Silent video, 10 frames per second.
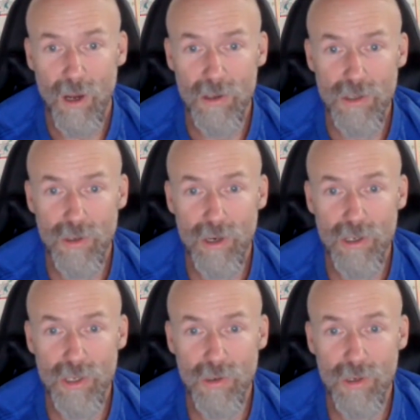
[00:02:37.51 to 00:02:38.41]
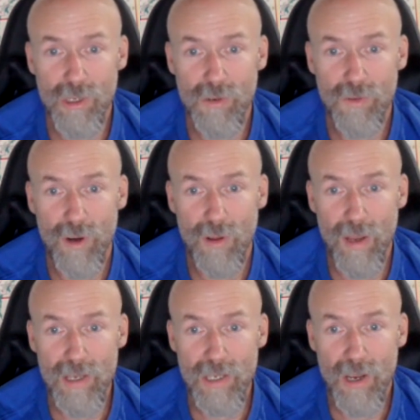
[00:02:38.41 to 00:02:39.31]
"Also, your solution for your
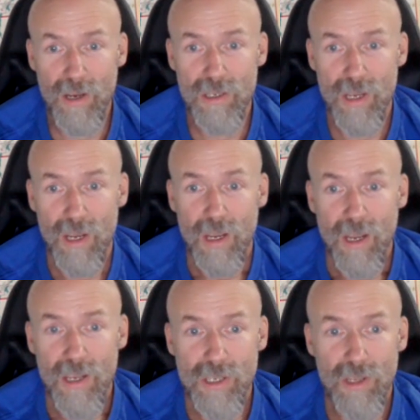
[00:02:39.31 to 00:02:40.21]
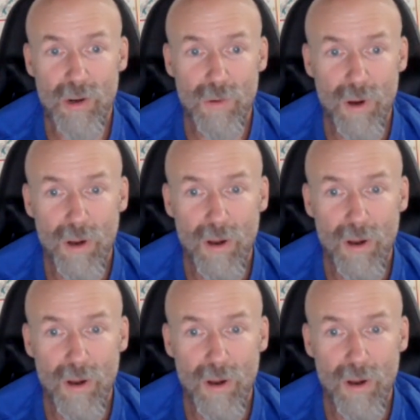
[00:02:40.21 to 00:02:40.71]
last hunt is either